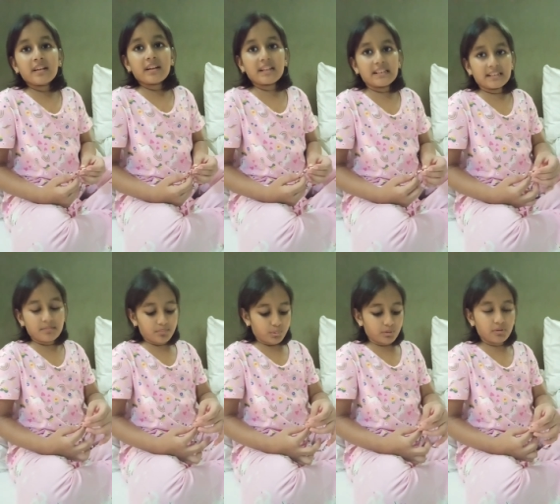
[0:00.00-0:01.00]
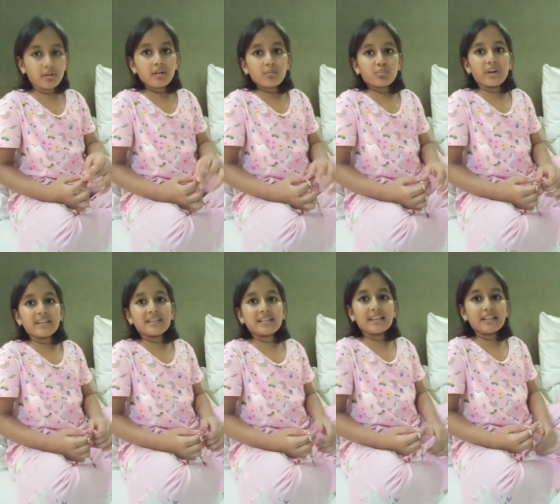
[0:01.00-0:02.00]
a simple
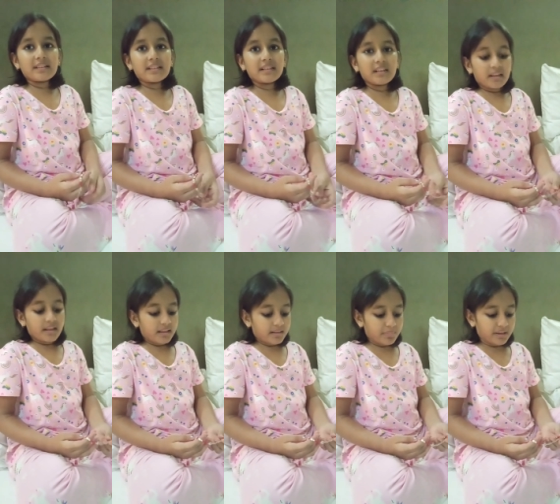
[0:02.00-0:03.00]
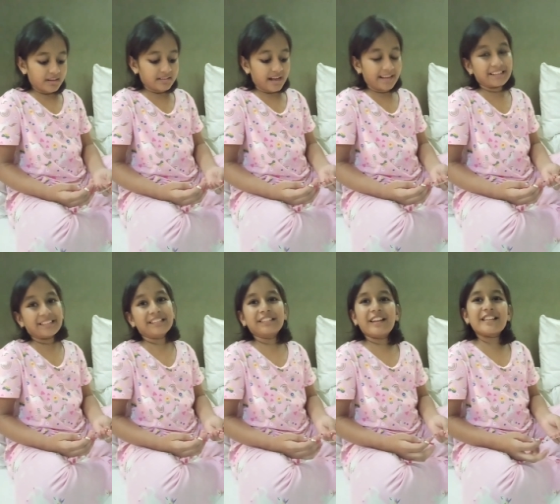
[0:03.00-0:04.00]
bracelet because I actually
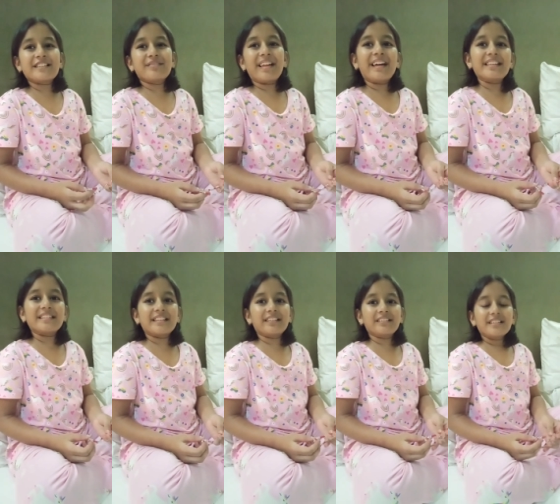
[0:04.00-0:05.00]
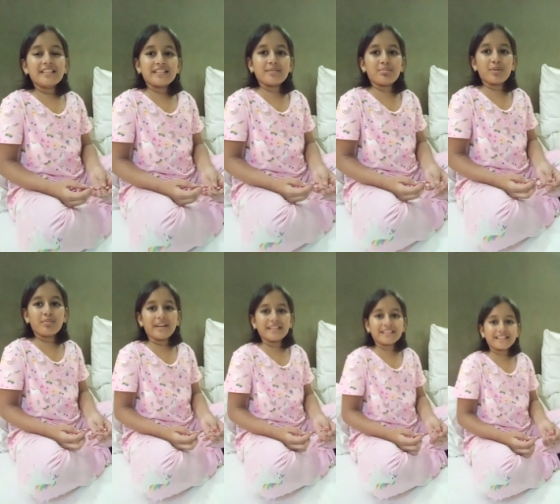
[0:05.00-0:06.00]
lost my last simple
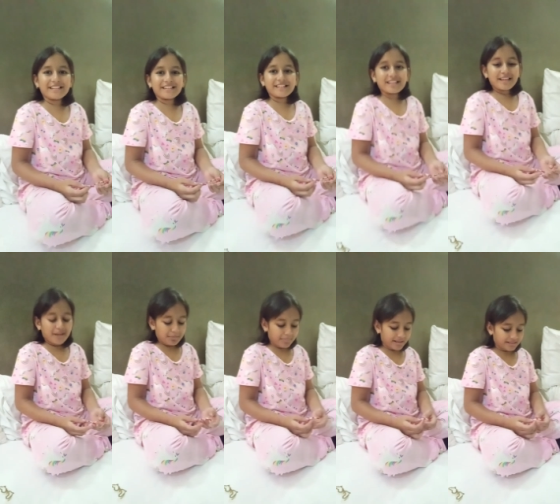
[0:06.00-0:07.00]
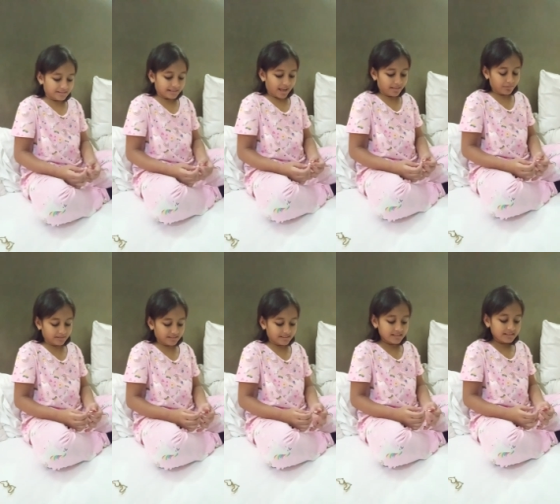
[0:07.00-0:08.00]
bracelet. But I
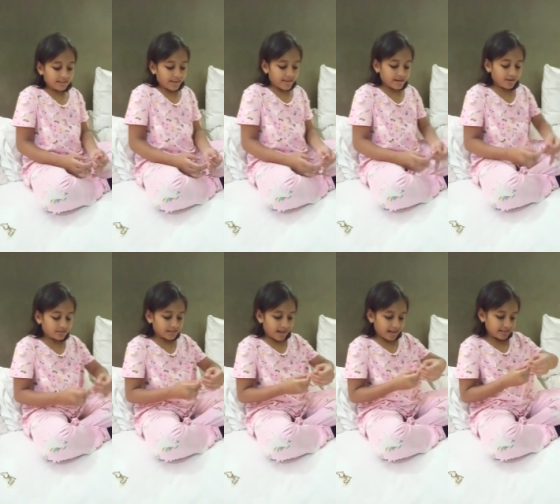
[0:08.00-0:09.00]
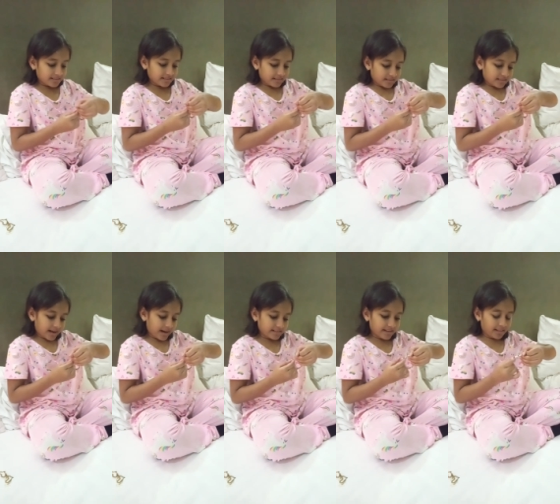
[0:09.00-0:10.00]
wanted this, and it also has
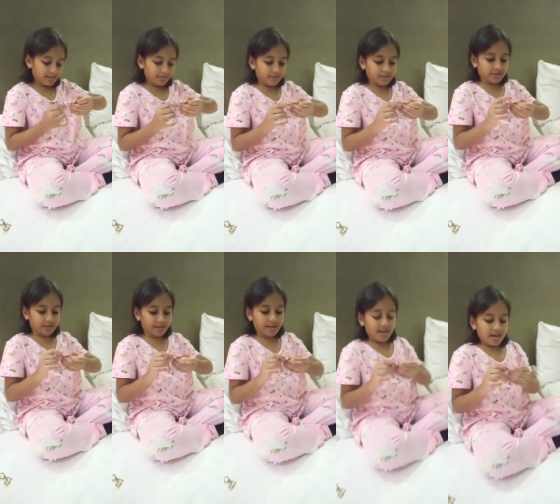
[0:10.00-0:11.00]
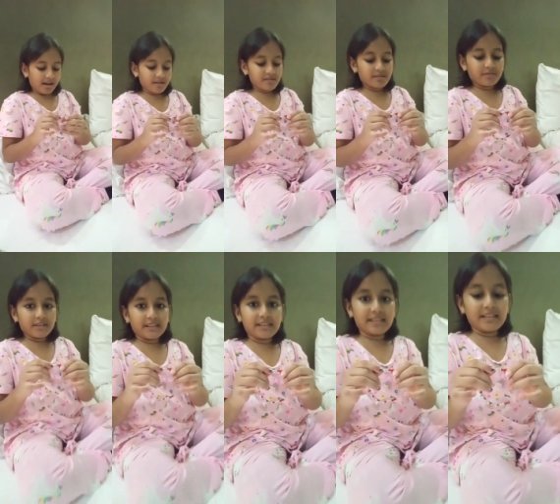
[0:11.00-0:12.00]
tiny elephants on it. I don't know if you
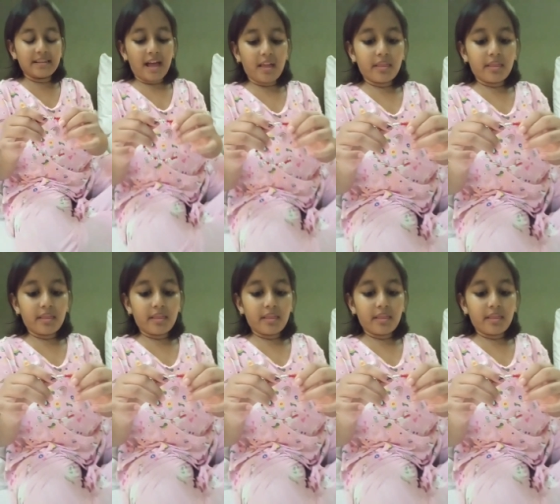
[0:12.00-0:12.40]
can see that.